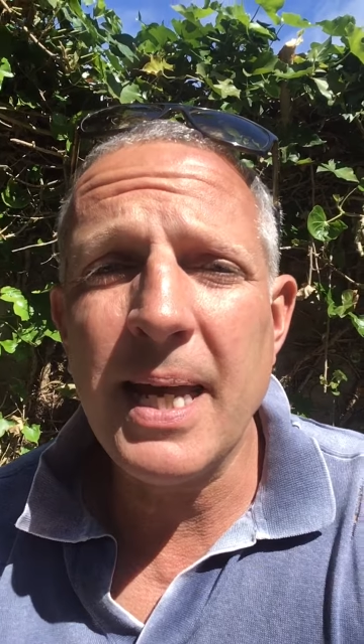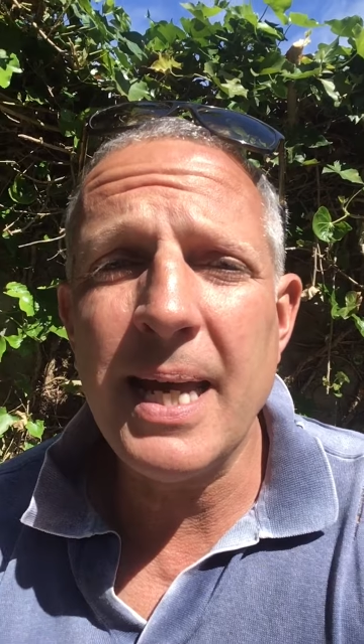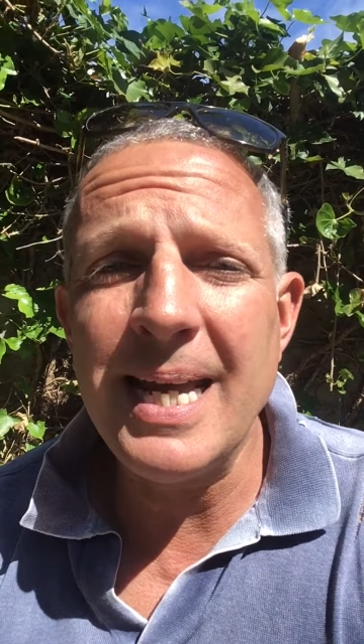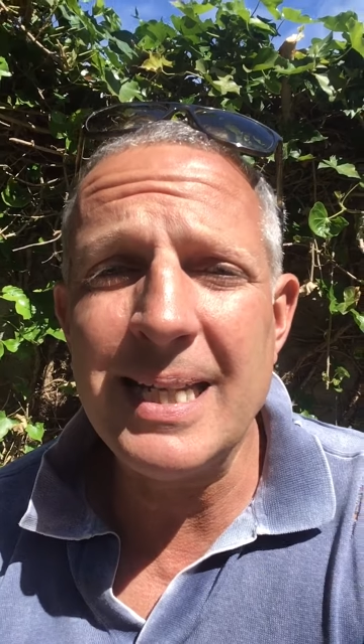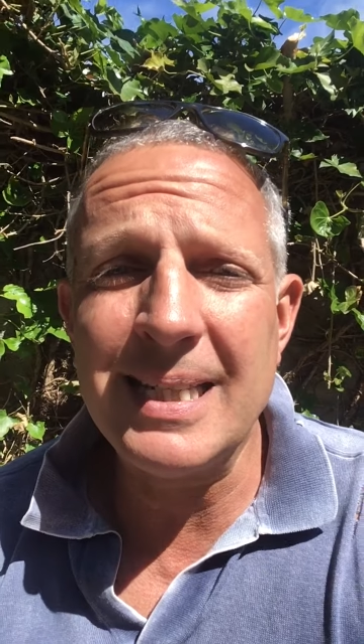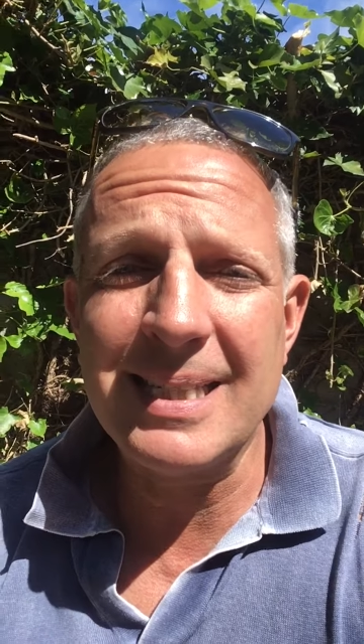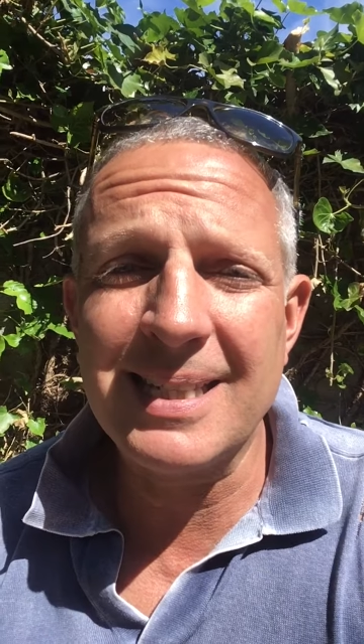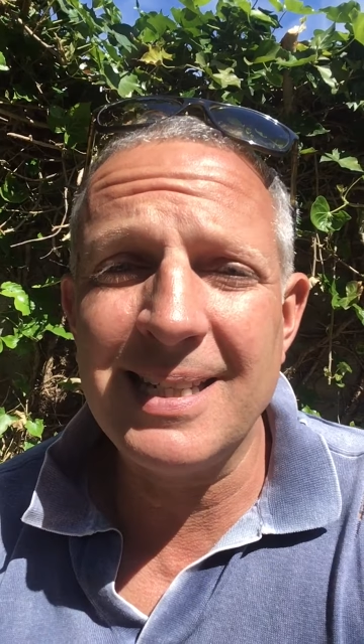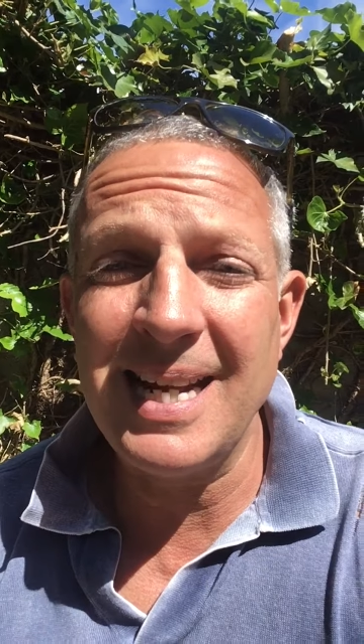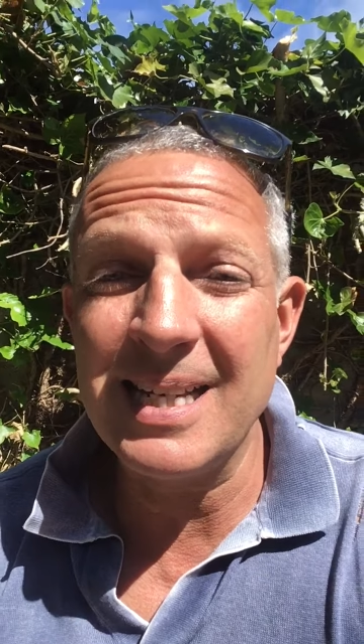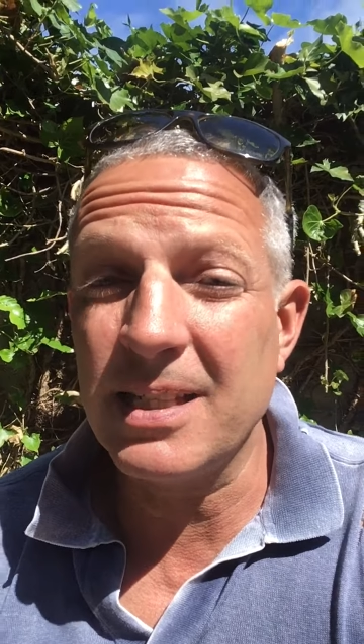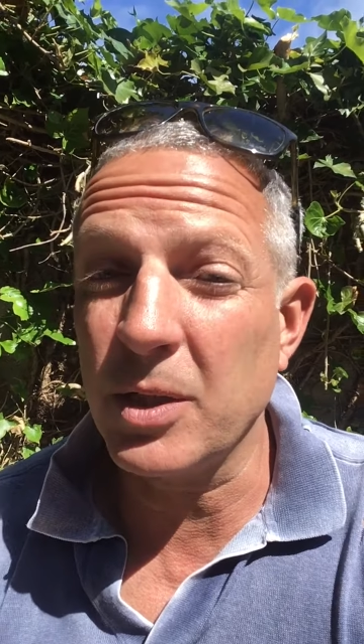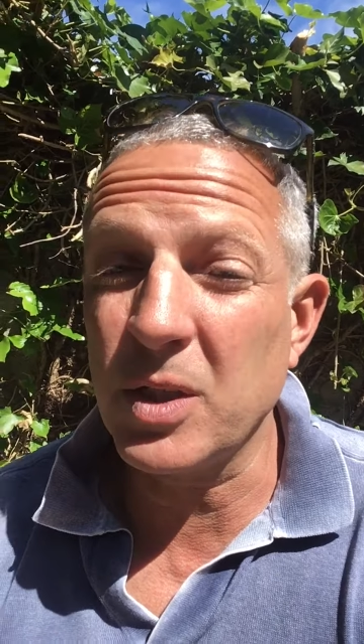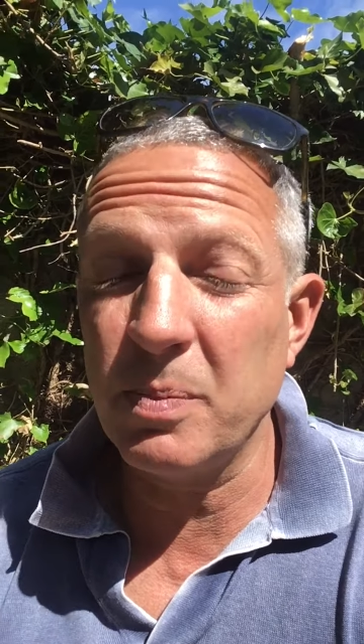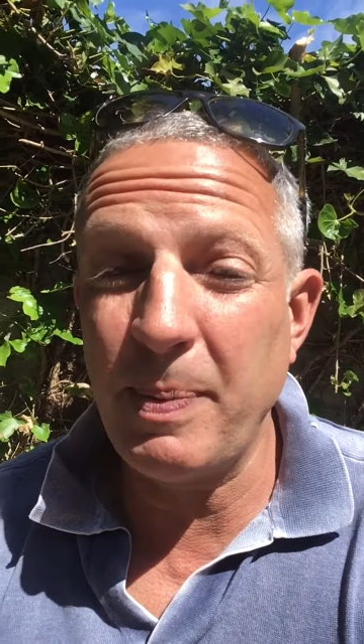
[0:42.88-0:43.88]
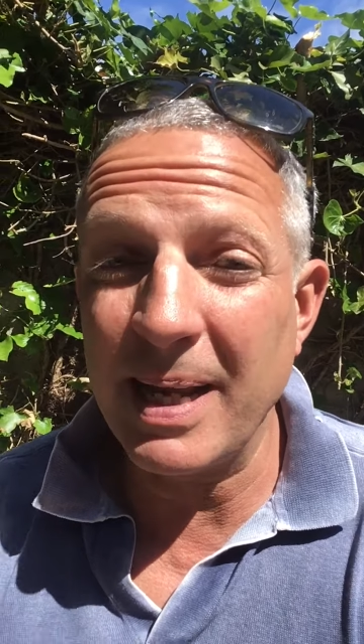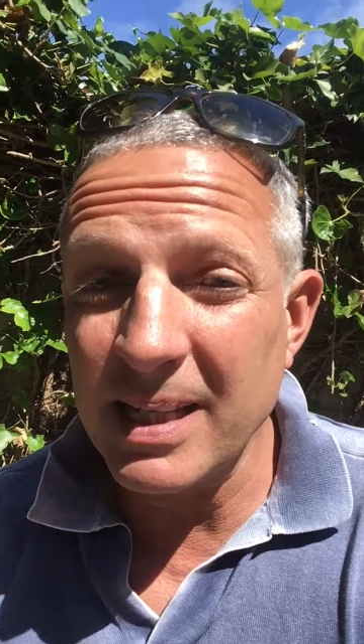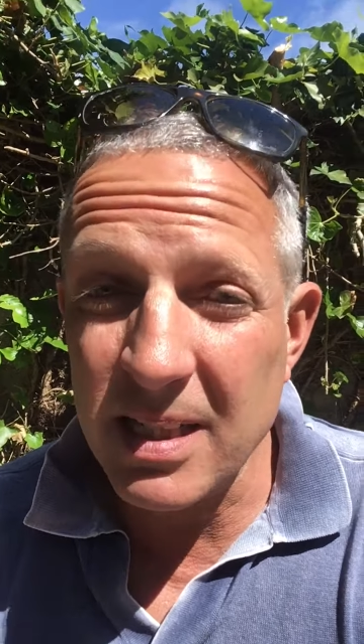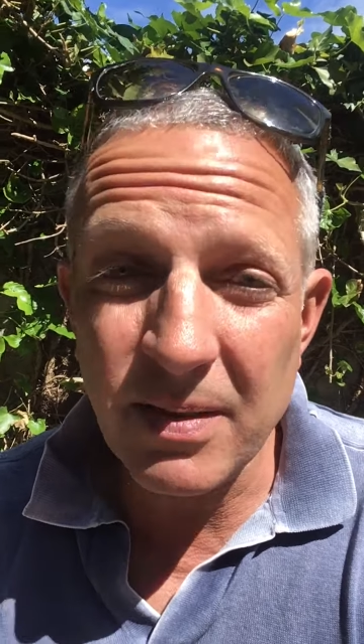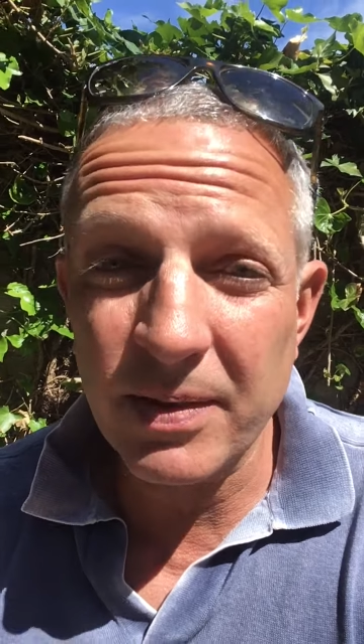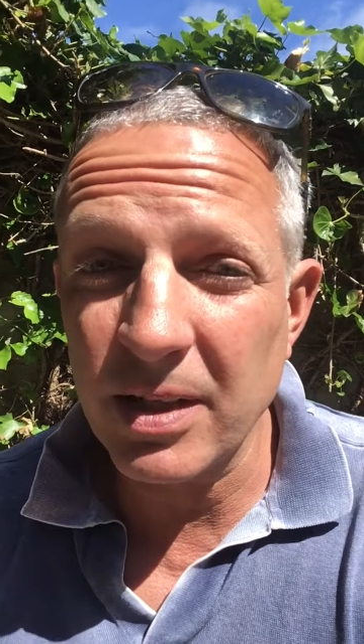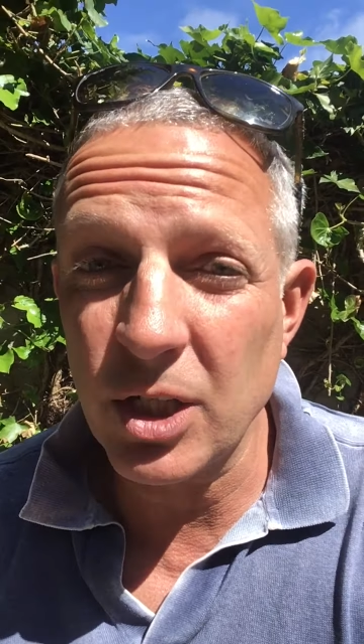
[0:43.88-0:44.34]
It's less
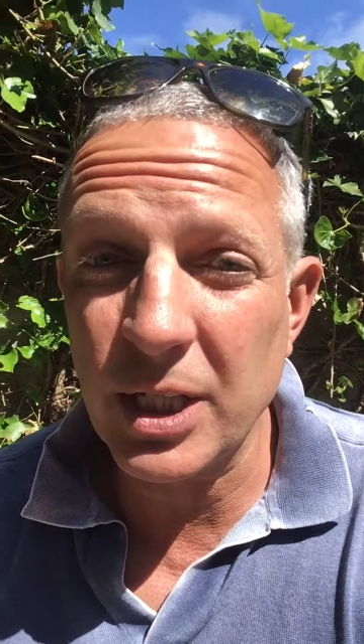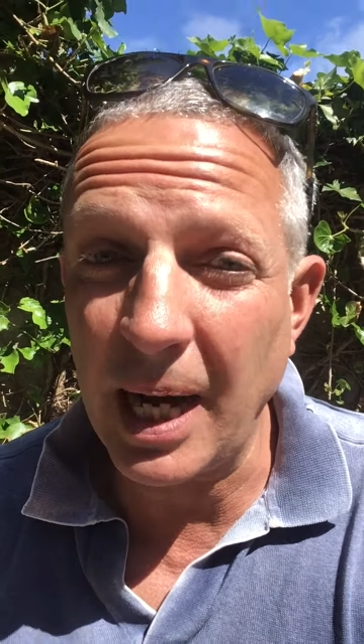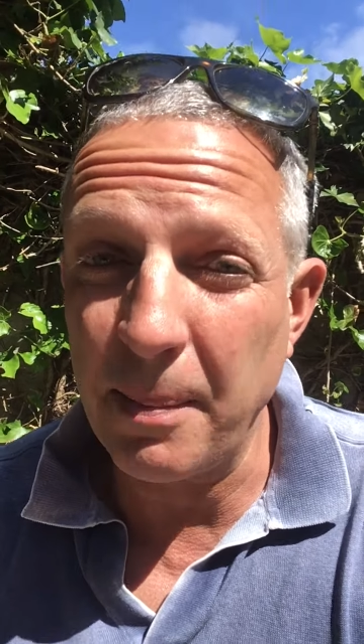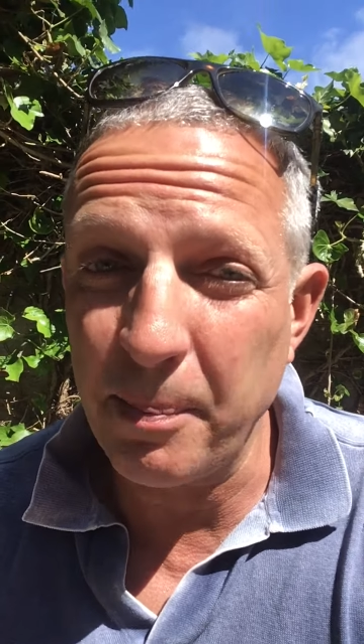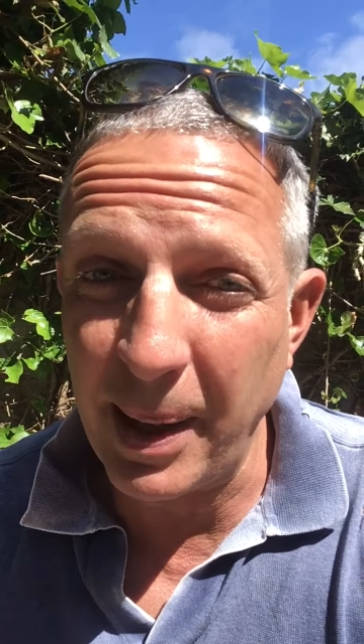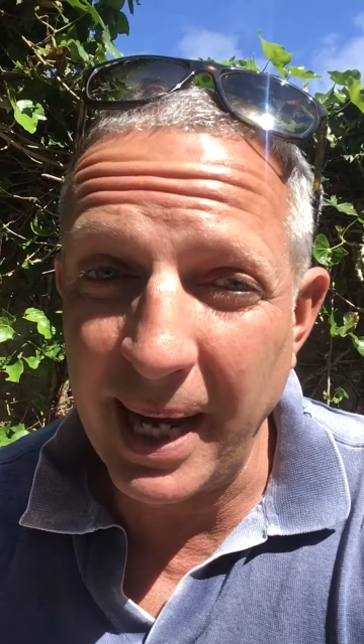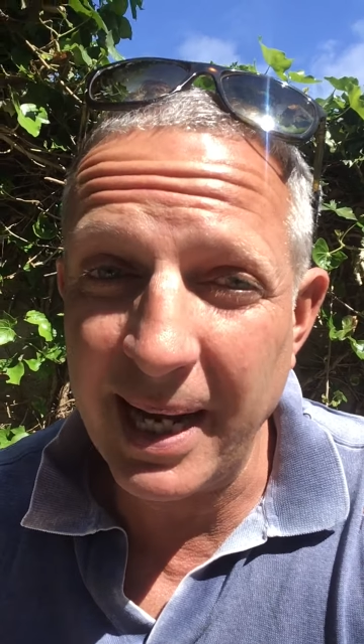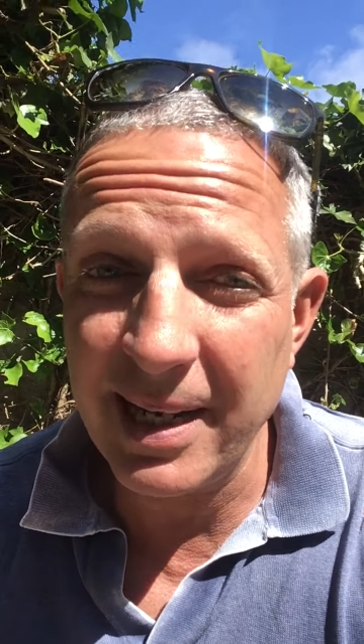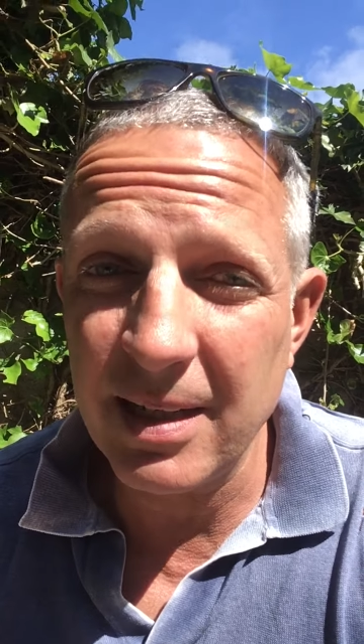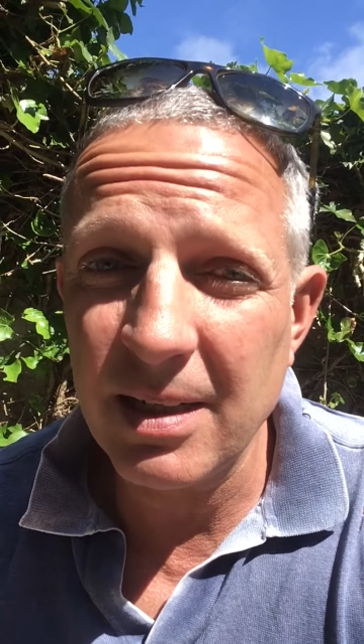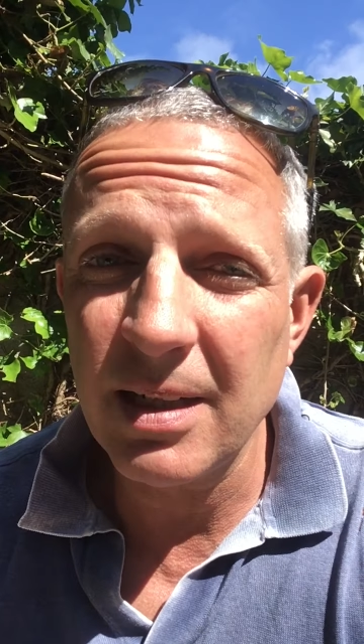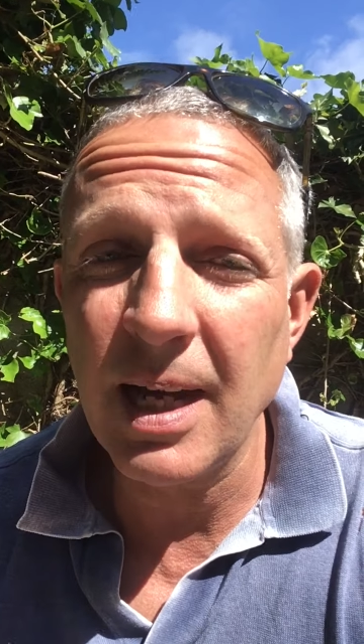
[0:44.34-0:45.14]
expensive than champagne,